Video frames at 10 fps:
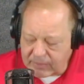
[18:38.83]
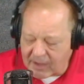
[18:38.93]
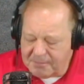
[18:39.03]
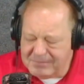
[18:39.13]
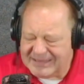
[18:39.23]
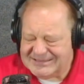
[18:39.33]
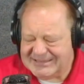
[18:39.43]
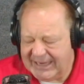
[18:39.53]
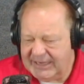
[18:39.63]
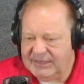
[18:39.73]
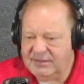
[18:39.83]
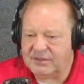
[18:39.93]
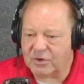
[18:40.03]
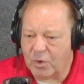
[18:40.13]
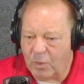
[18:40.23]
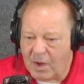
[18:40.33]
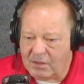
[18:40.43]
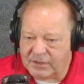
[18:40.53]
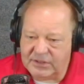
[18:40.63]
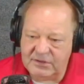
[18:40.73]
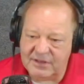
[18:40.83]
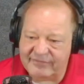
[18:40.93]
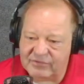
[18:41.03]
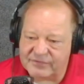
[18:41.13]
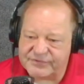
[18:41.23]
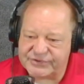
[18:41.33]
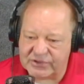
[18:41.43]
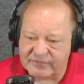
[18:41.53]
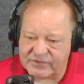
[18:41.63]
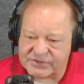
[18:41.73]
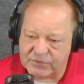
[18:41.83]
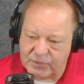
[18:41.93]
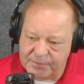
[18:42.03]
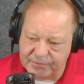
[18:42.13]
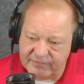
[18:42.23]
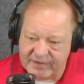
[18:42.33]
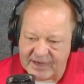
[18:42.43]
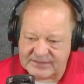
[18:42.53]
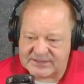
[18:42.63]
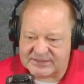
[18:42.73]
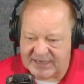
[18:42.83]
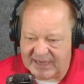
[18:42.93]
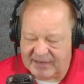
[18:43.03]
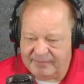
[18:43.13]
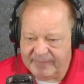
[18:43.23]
maintaining the quality level of service that we provide today